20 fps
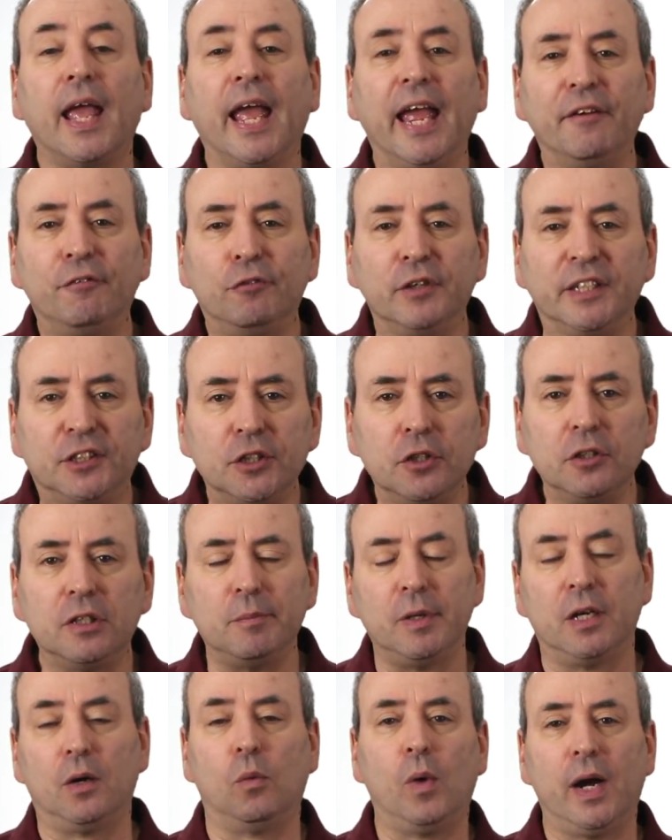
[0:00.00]
If we do
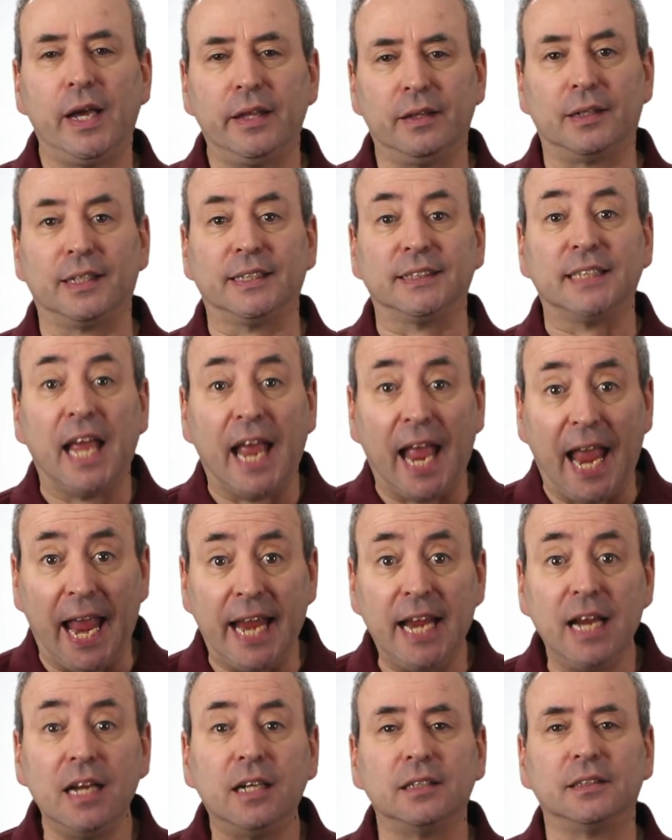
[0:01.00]
them in a way that is
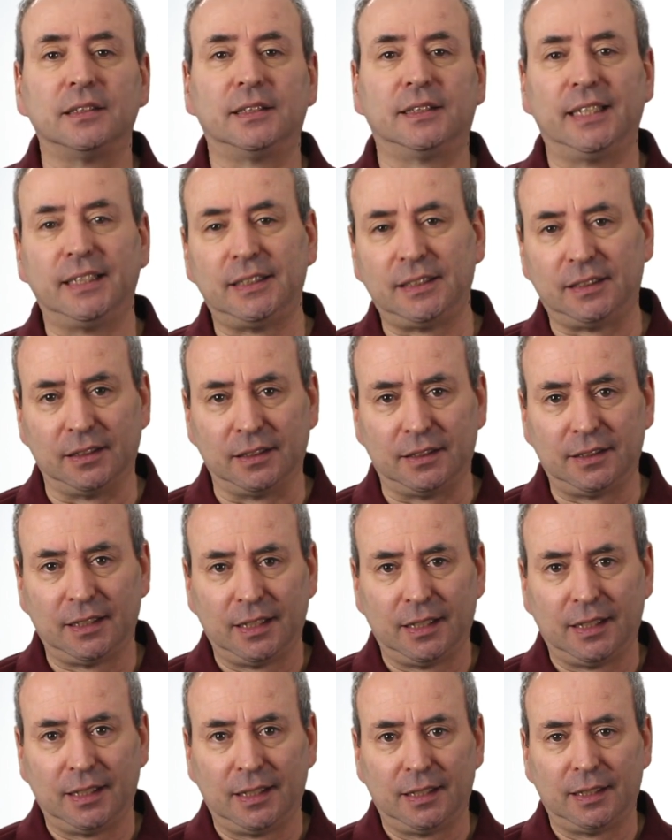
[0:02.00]
inconsistent,
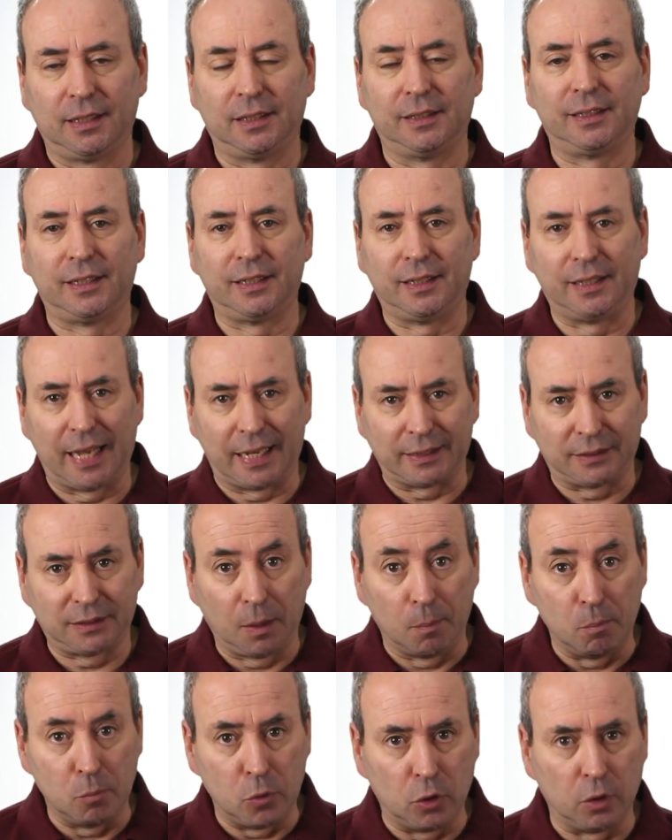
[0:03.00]
then that's
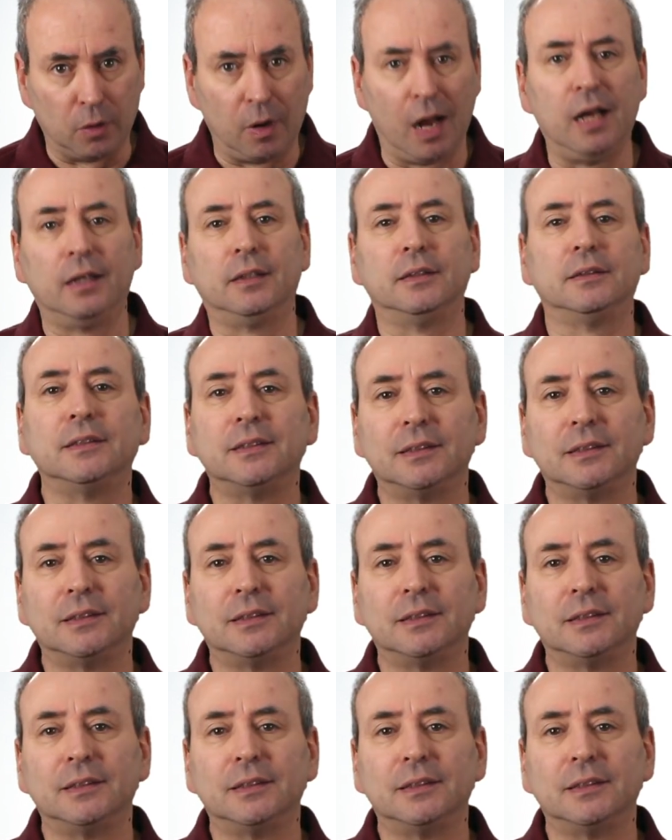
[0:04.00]
Mura.